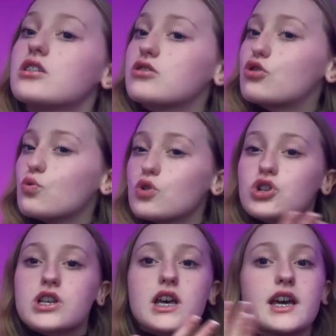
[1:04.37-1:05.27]

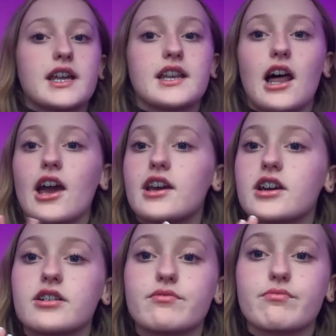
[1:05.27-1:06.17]
golden like
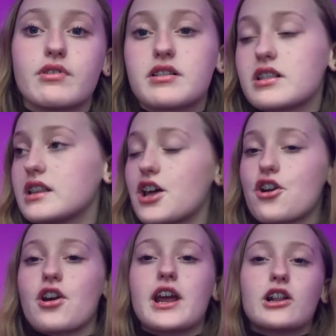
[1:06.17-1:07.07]

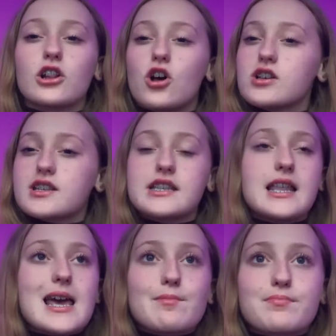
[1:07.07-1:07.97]
glittery gloss
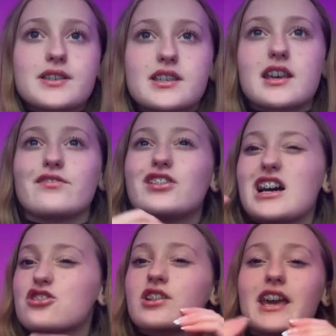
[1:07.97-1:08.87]
lips, if you
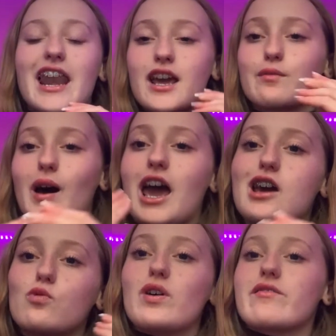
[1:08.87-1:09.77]
guys are getting my
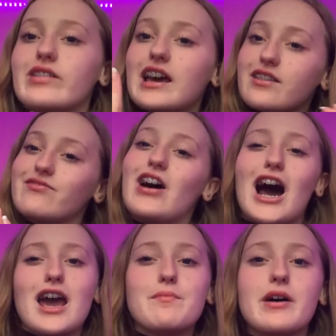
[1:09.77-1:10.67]
wavelength
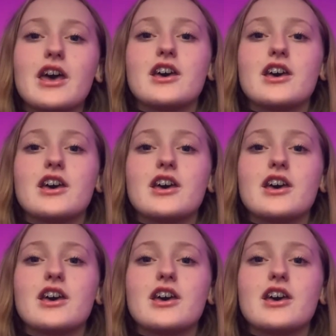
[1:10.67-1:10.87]
vibe.